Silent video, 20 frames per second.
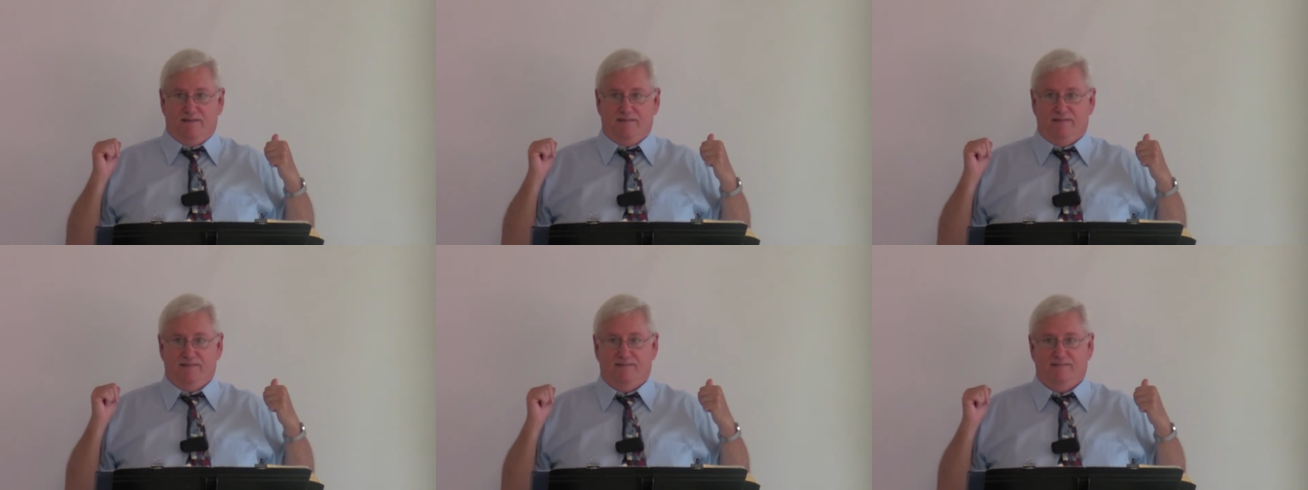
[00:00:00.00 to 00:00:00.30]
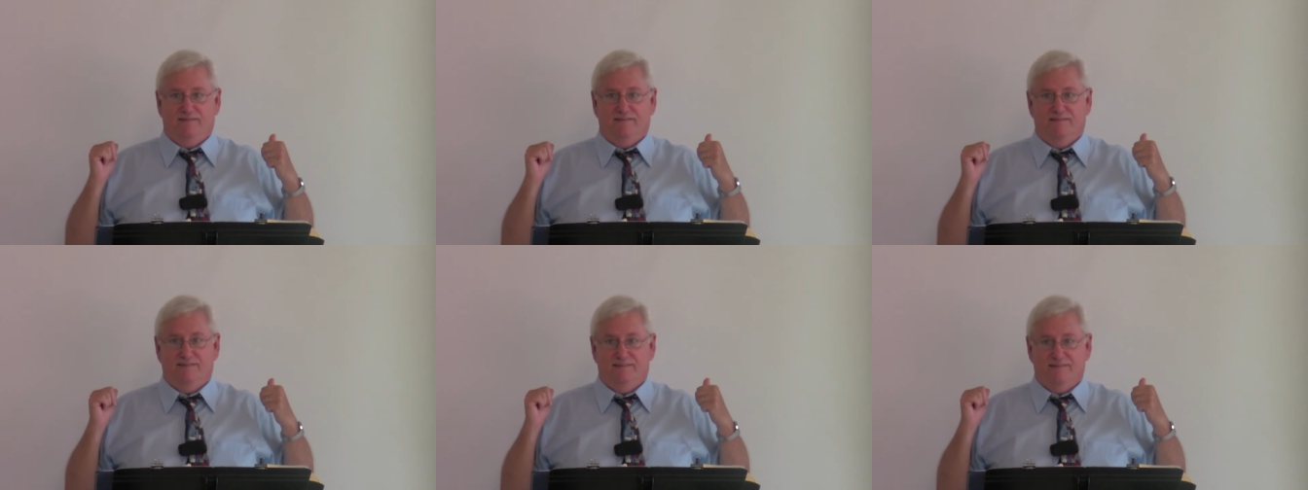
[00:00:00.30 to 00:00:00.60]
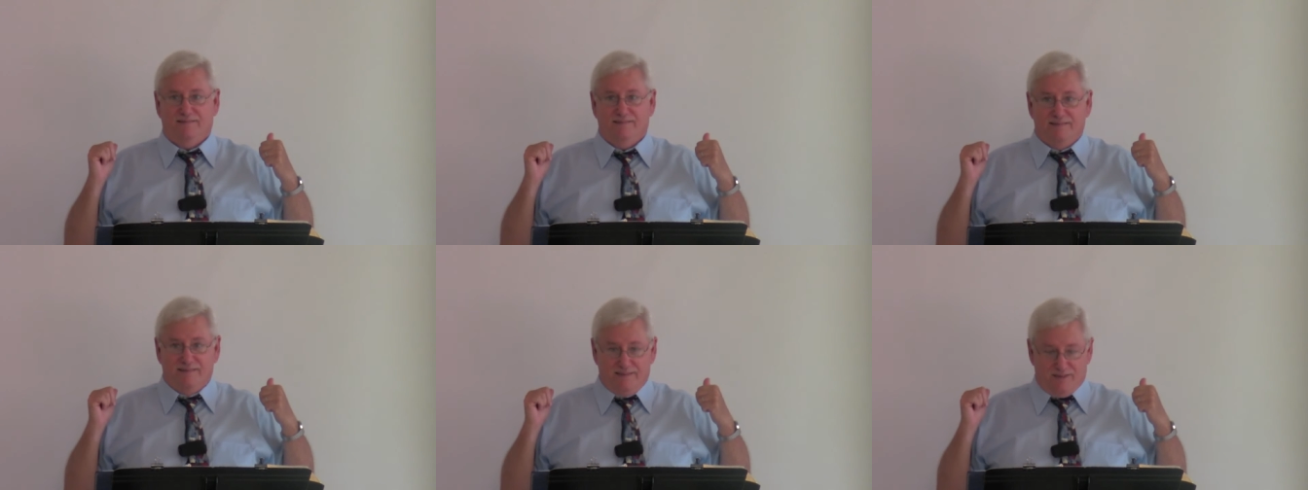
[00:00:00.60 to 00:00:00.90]
To
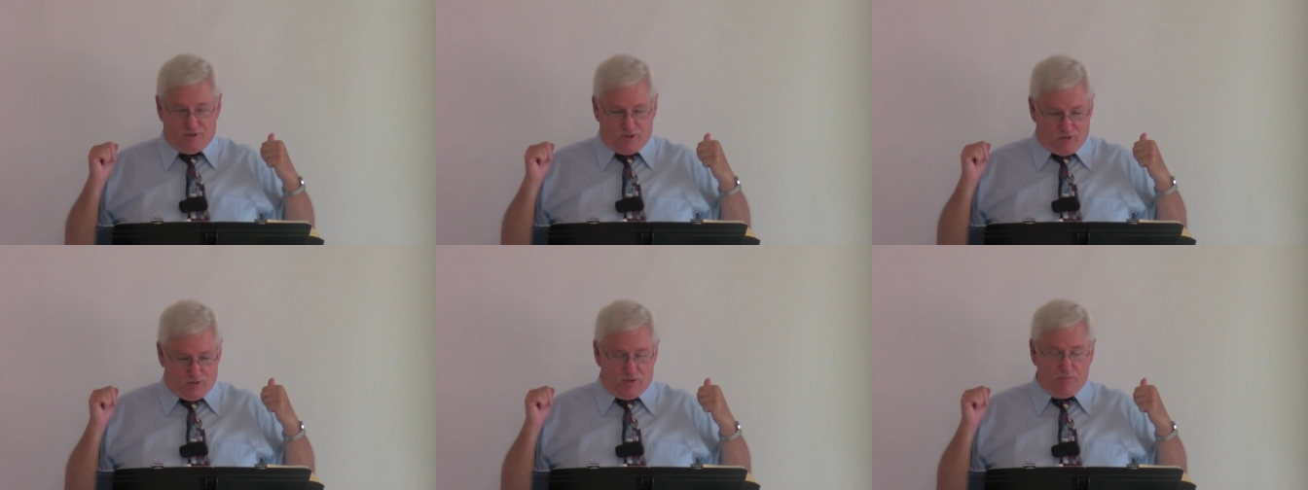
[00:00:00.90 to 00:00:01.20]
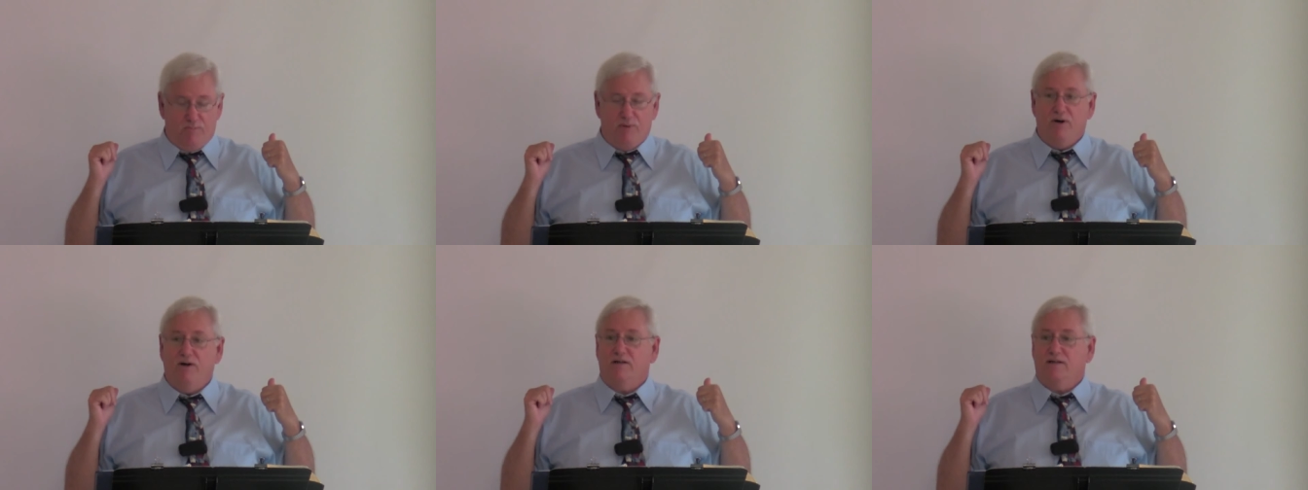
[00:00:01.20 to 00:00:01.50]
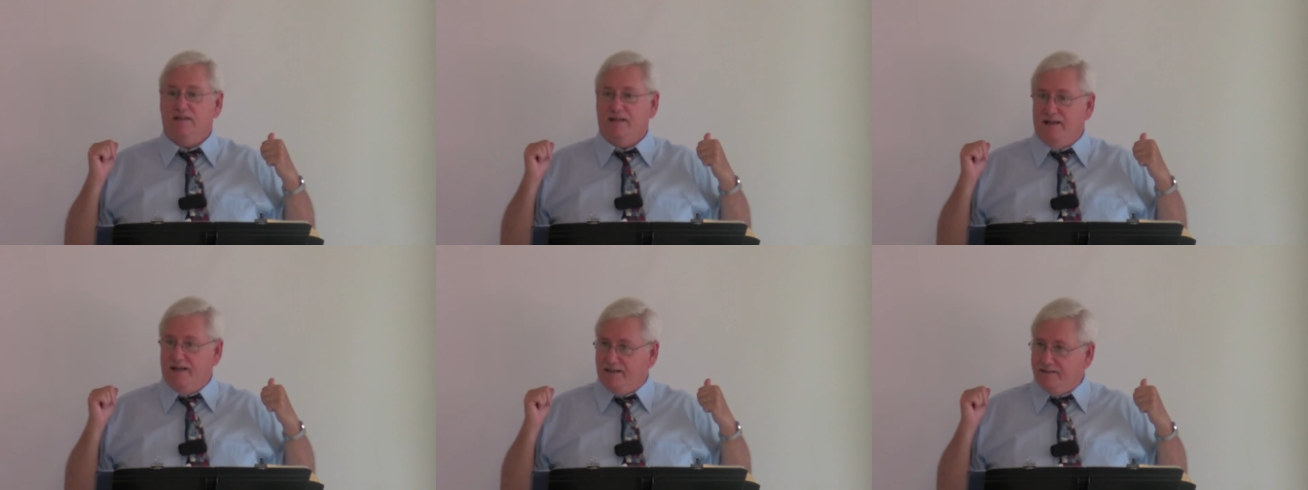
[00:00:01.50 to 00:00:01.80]
this book. To the
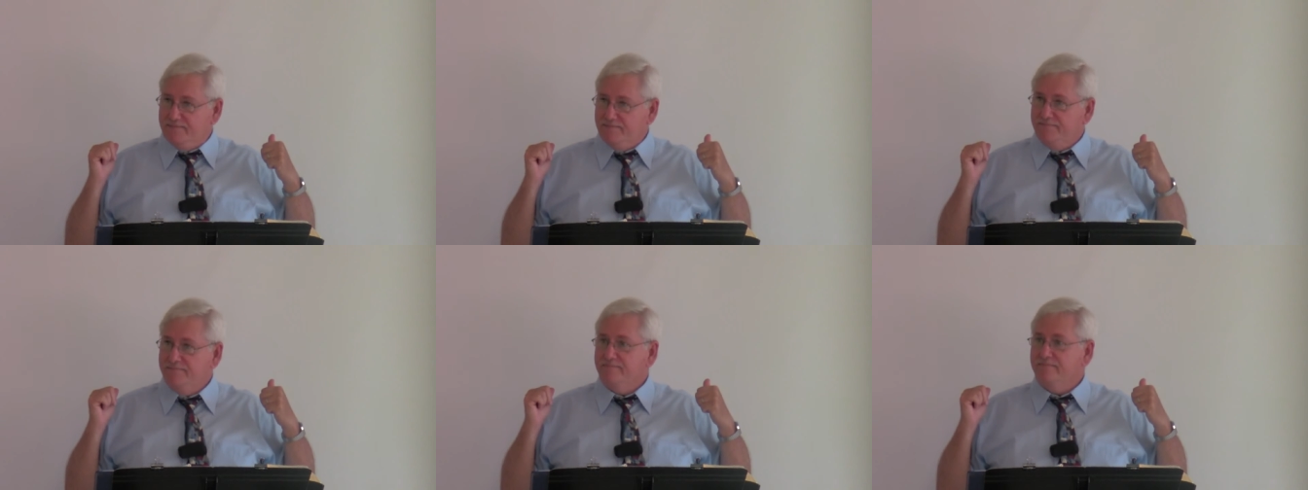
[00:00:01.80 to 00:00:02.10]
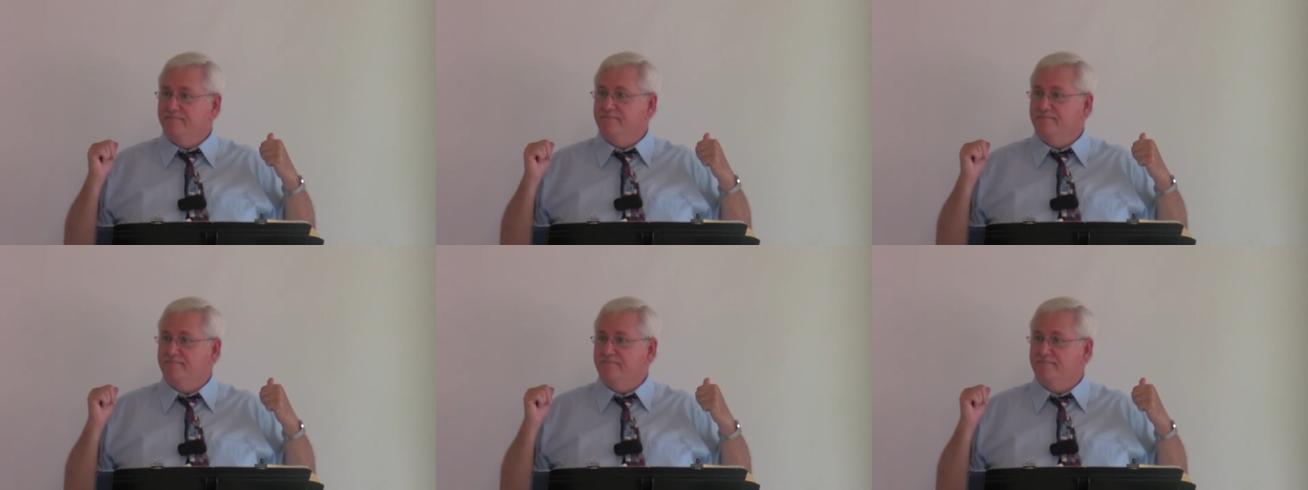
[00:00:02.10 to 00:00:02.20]
book, yeah.